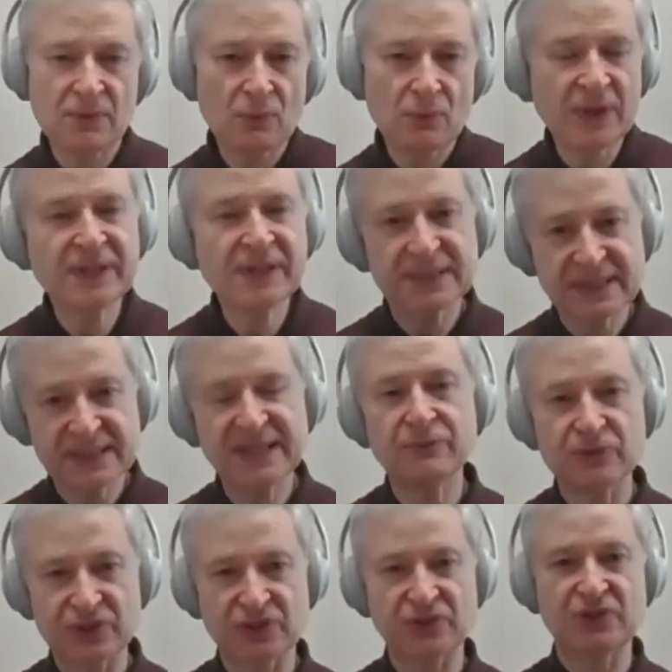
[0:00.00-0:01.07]
we can
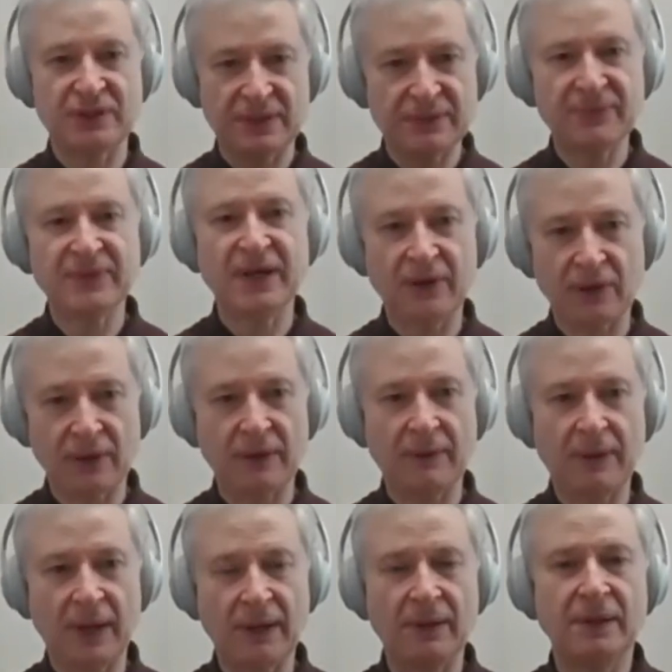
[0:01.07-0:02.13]
distinguish in
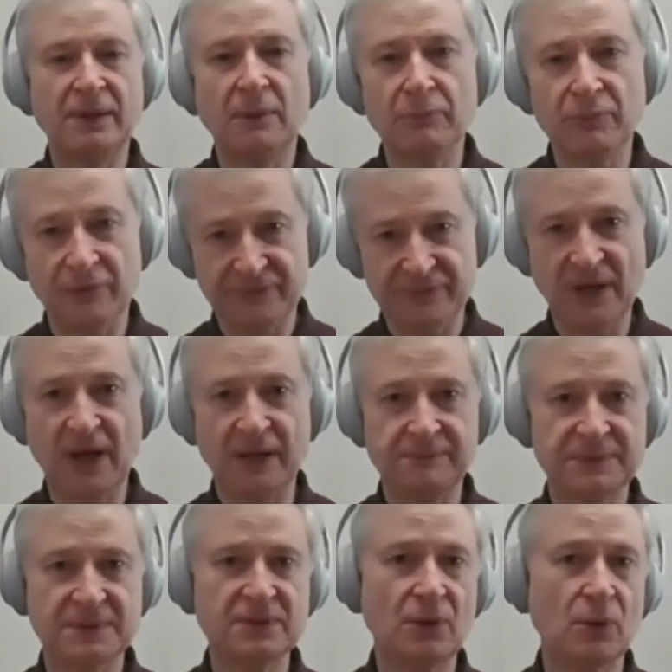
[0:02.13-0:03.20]
there a, a number of
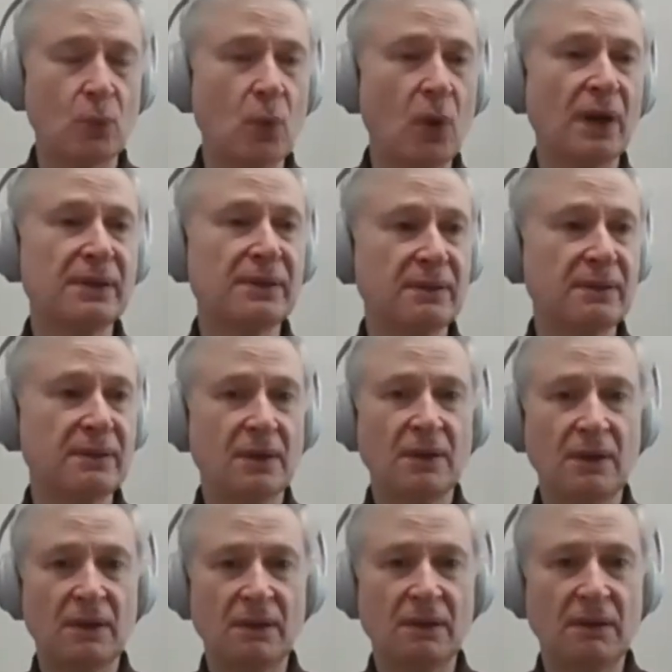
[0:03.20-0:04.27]
types so one
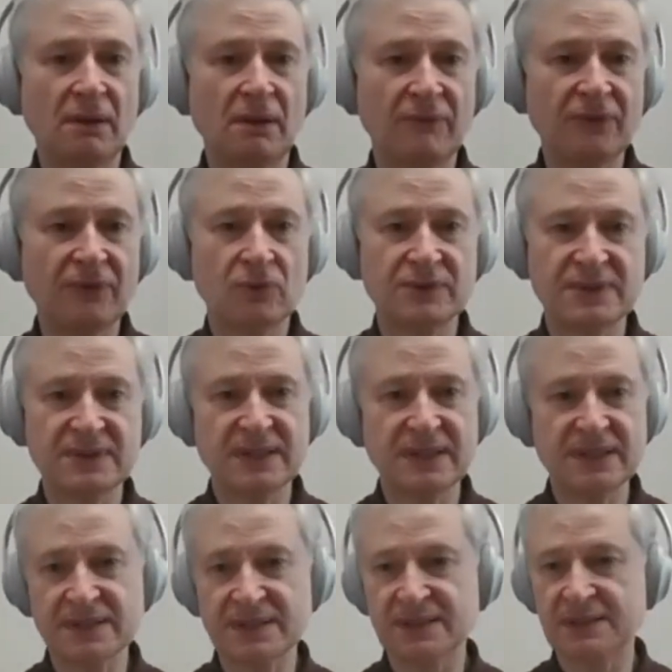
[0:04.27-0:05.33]
of course
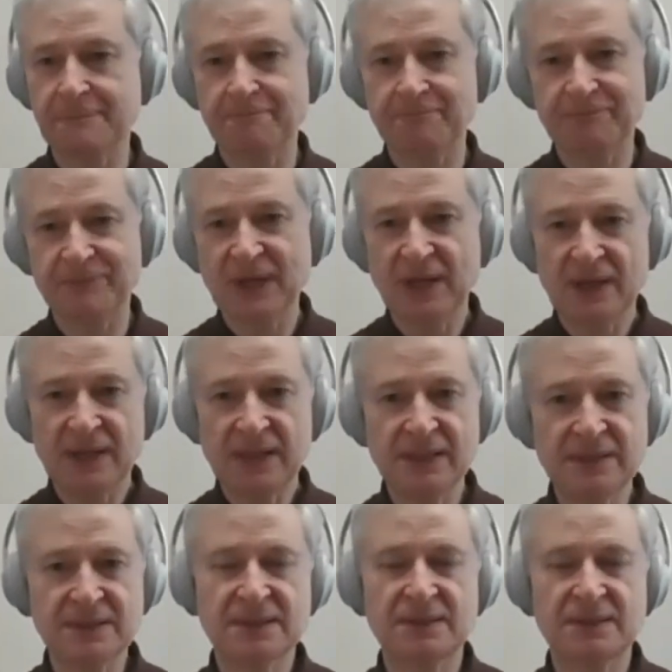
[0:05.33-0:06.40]
is
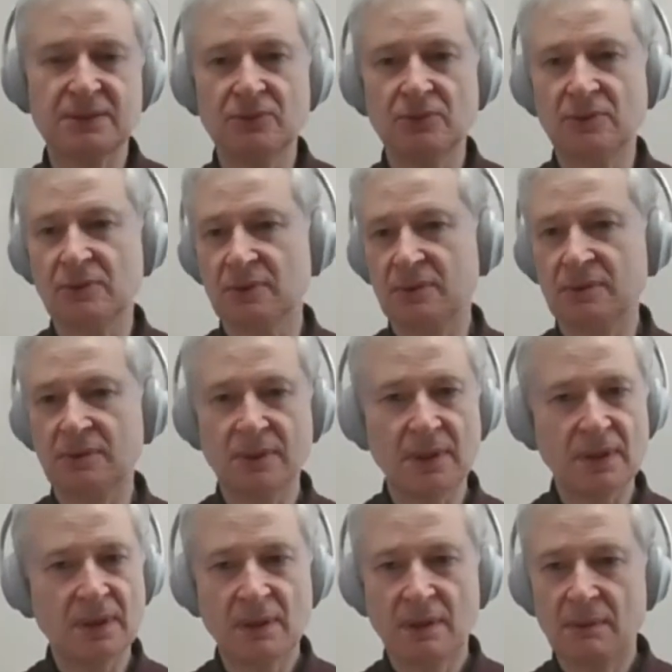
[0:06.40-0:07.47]
is your
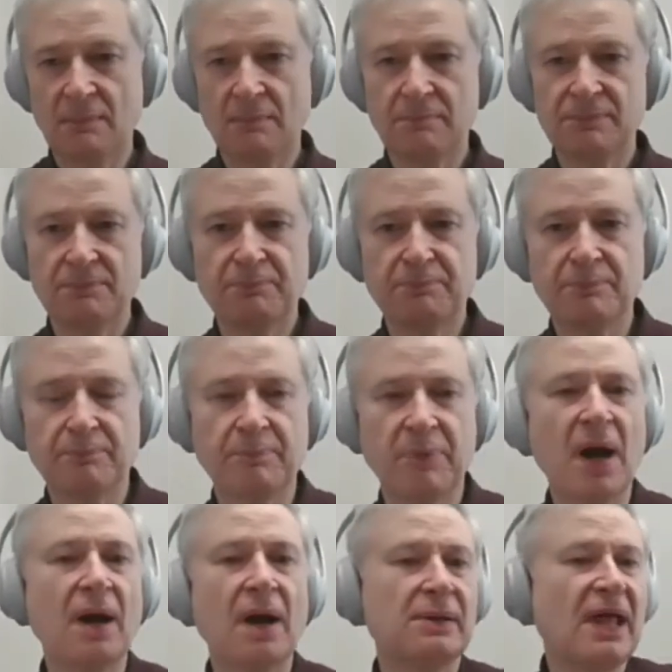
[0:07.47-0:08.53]

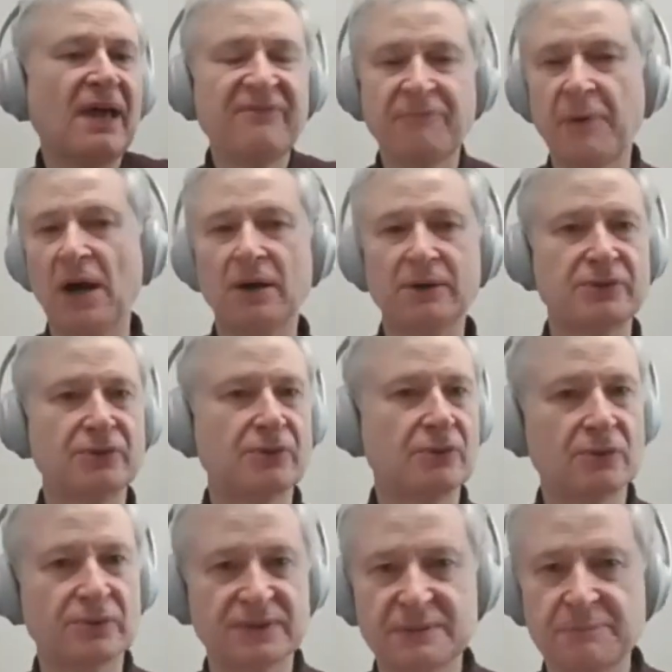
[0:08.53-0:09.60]
par- life partner
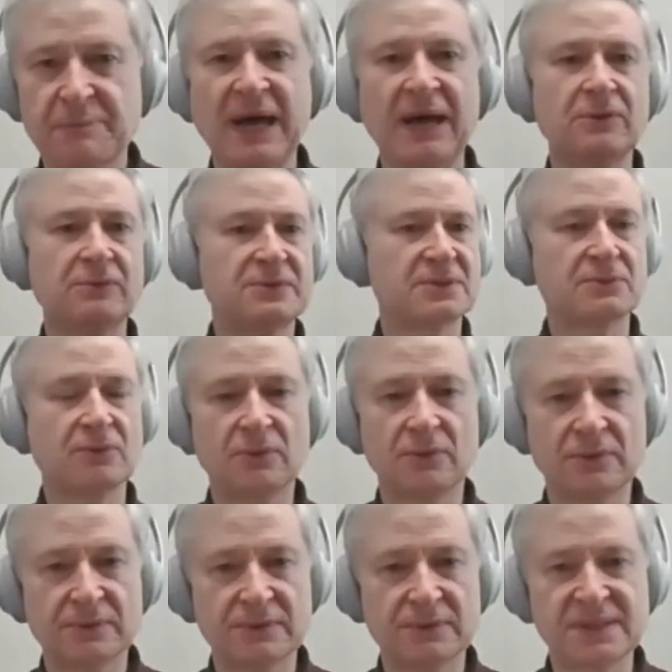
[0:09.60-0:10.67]
or spouse
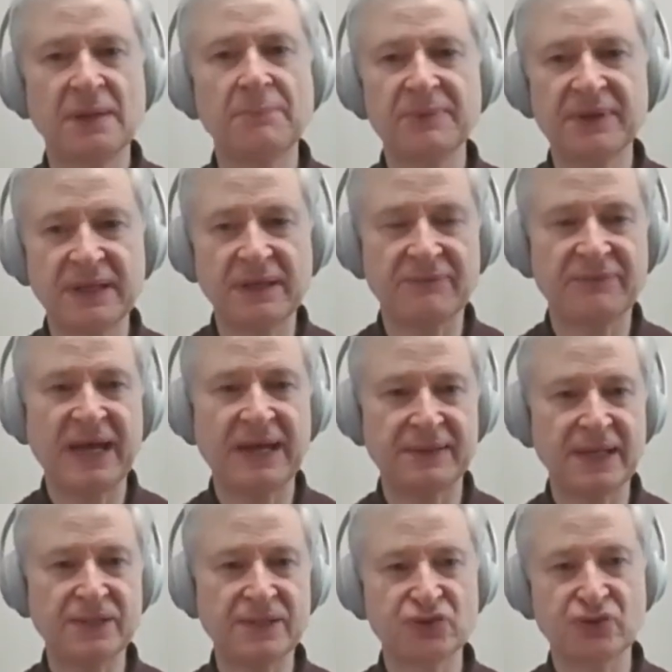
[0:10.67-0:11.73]
or somebody of that
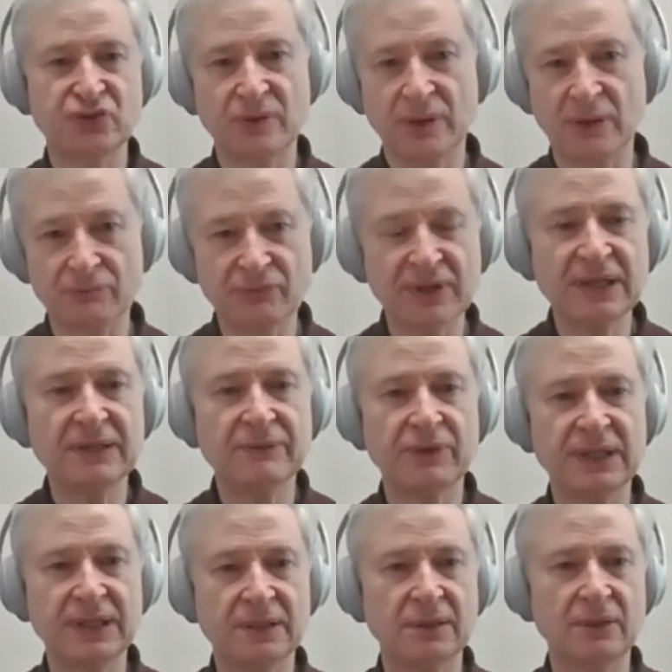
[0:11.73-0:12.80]
nature, a really,
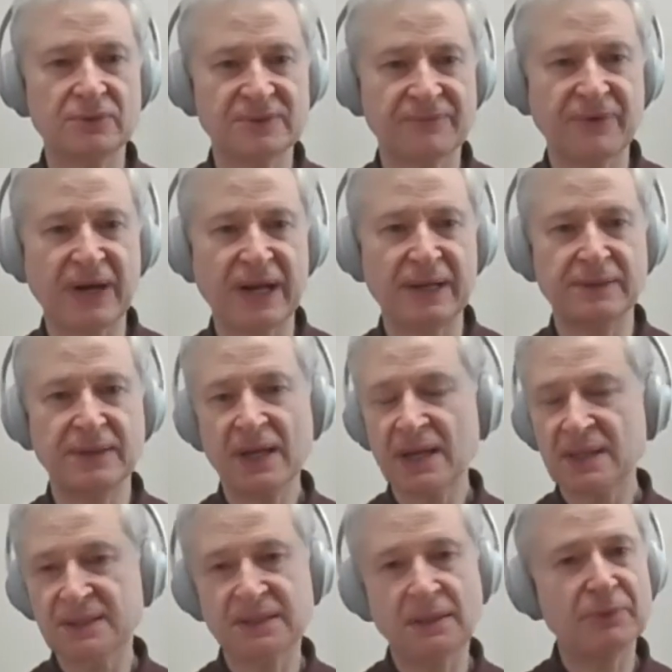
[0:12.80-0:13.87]
really close friend,
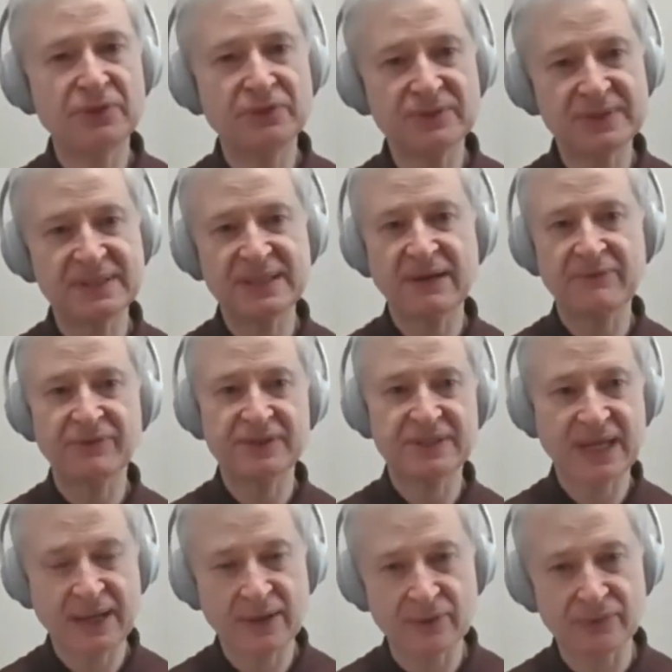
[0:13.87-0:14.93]
someone you see every
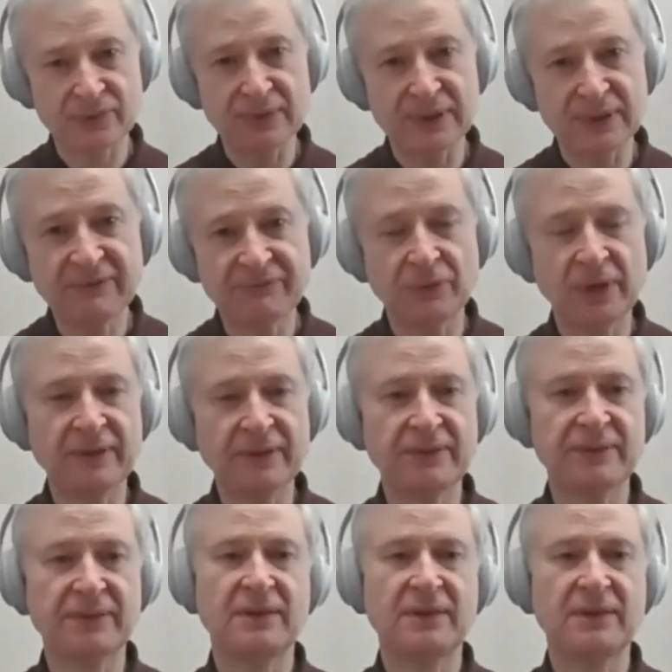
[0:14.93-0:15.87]
day or you live with.